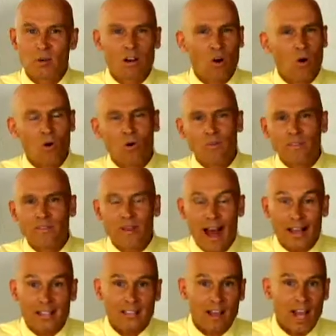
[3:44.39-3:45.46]
old
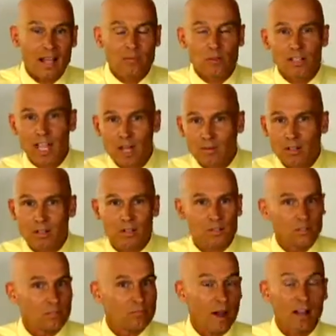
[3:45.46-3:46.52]
fat-soluble chemicals
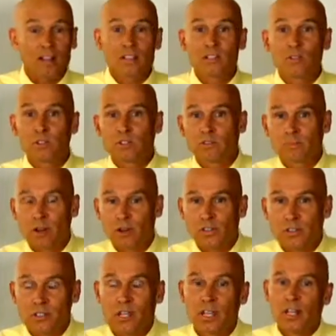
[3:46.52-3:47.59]
and molecules of
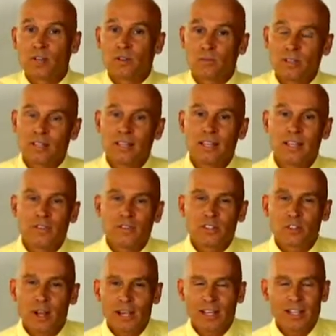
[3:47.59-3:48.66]
emotion, really
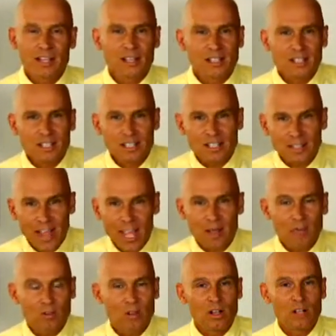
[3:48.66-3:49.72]
creating a
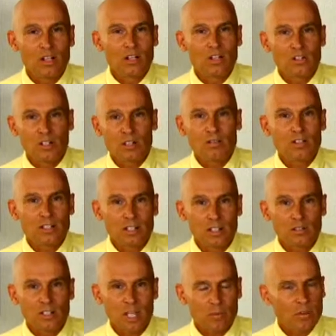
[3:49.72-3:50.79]
stable nervous
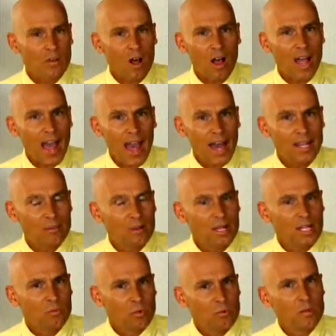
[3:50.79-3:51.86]
system that we all had
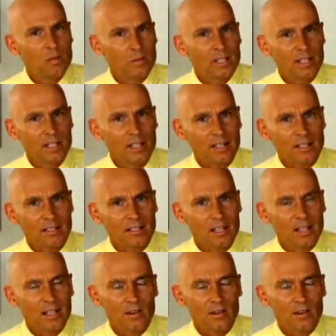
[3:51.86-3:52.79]
when we were kids.